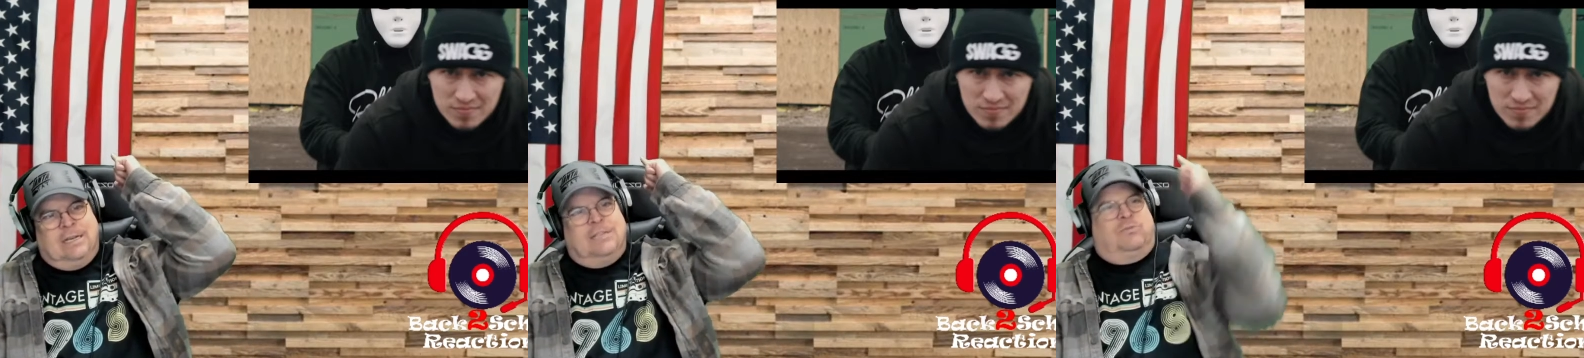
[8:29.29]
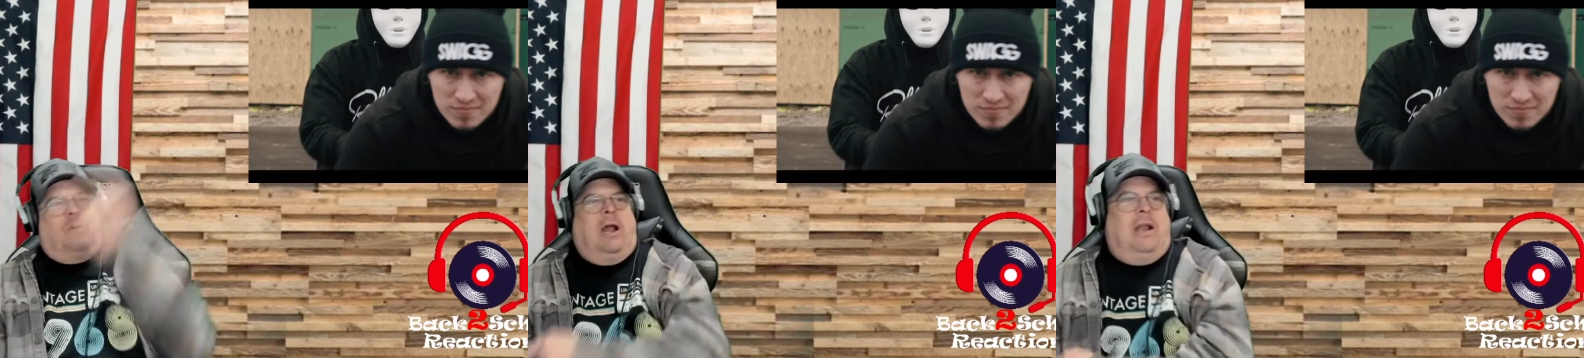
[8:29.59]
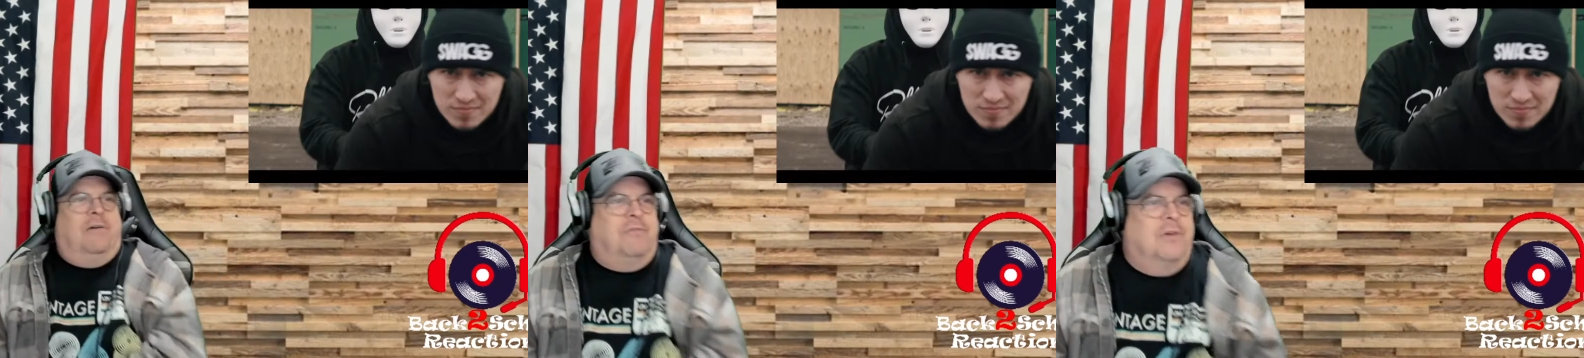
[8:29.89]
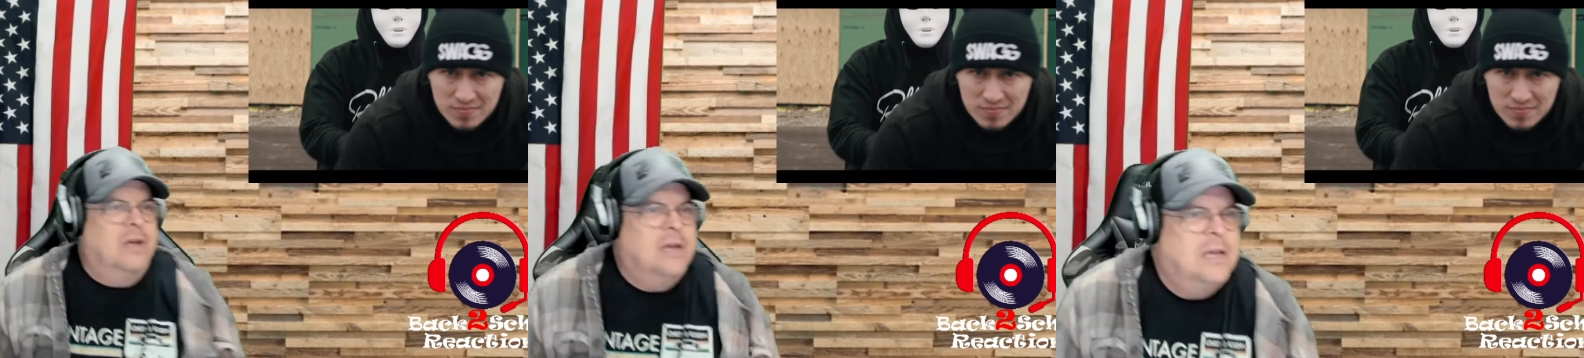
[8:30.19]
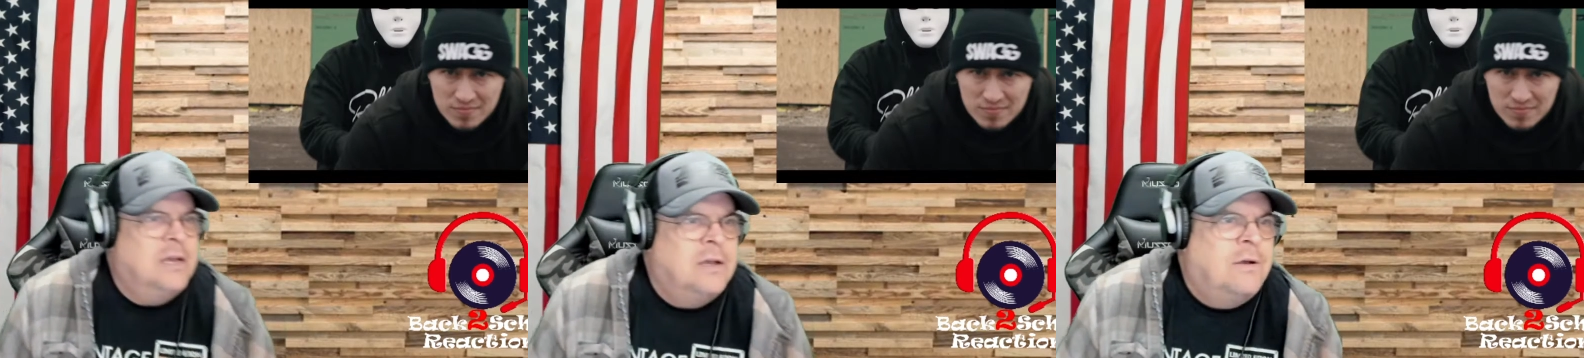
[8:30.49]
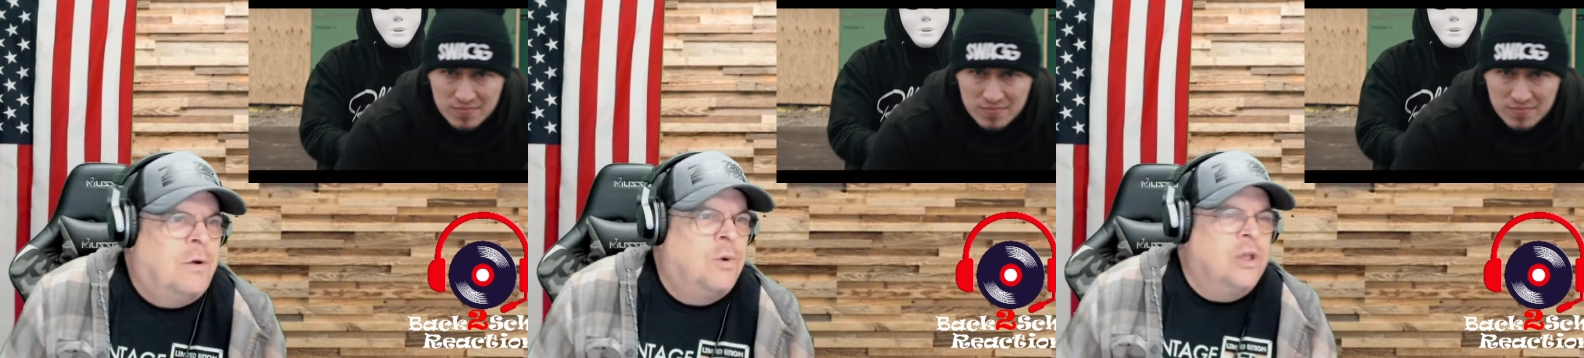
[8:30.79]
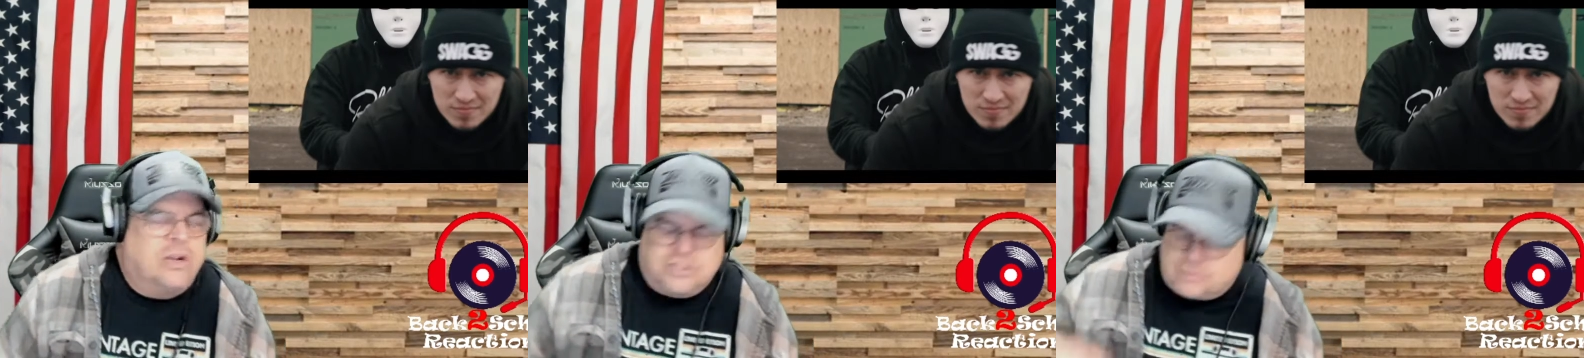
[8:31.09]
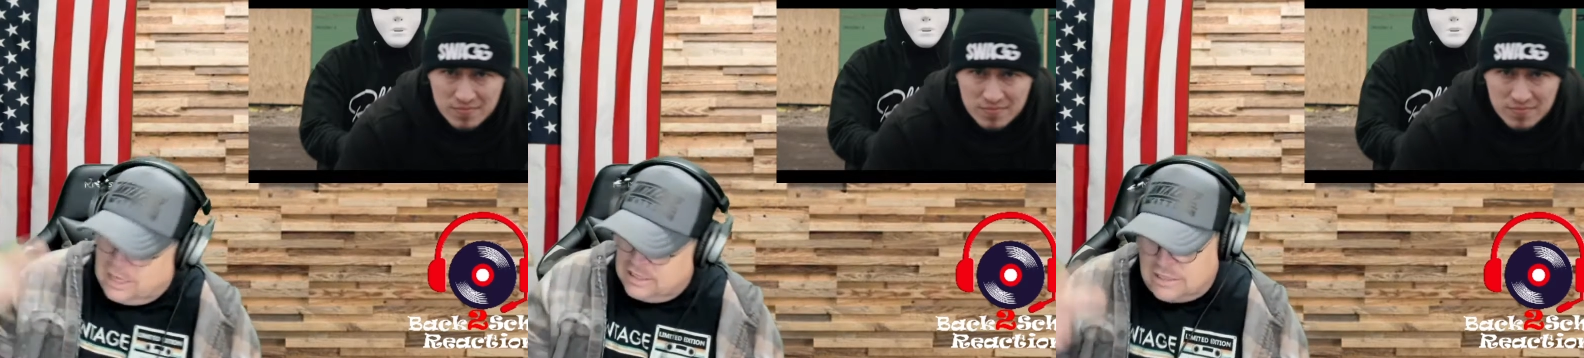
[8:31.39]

Speaker 1: is what I love. Real Young Swagg,